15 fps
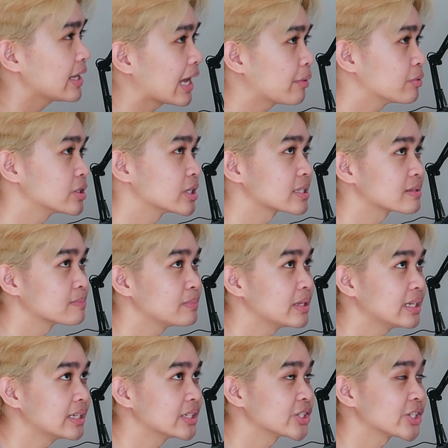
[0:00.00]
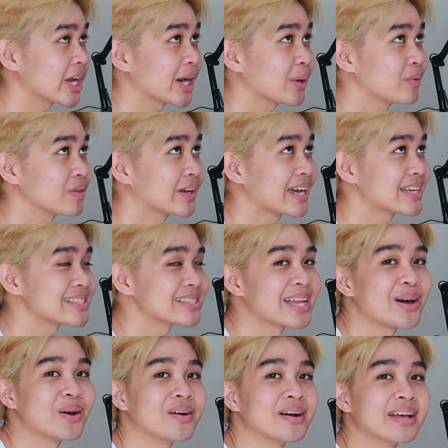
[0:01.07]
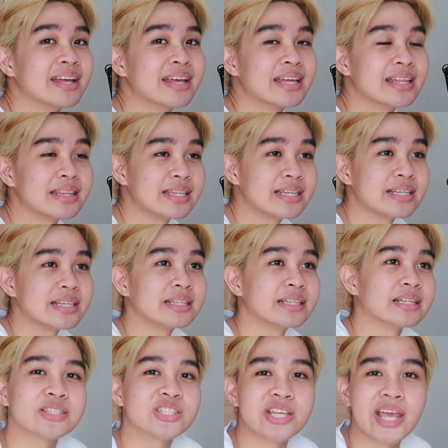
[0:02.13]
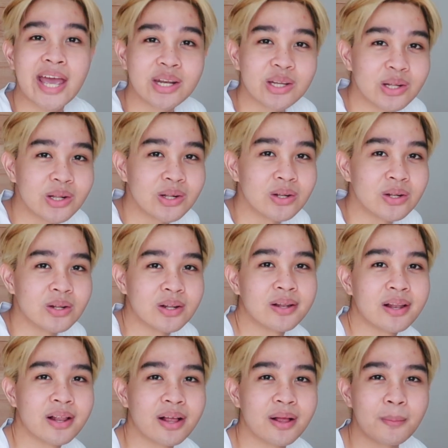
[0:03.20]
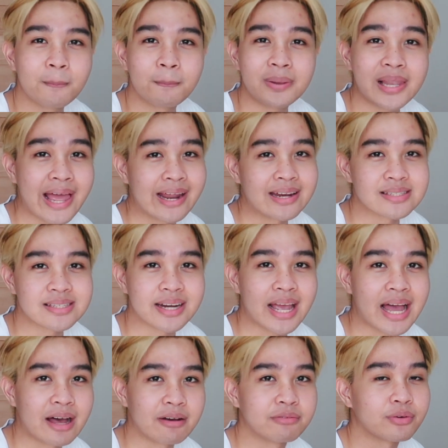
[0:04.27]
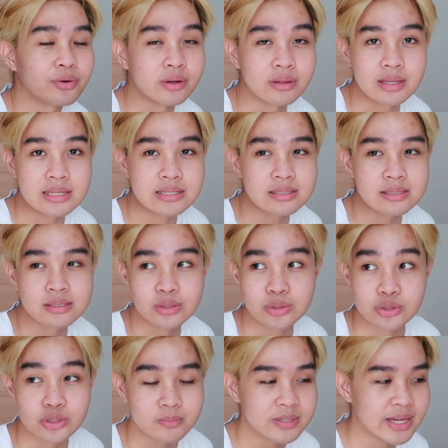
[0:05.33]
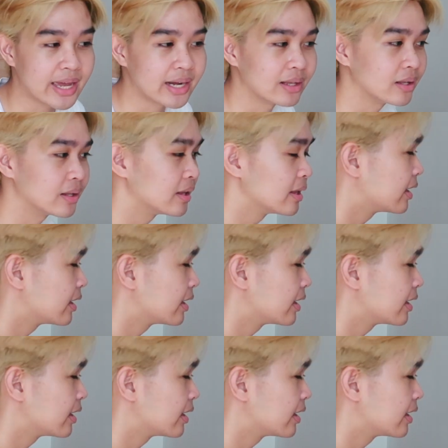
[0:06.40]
I would just be sharing with you guys now the channel plans that I have for this YouTube channel.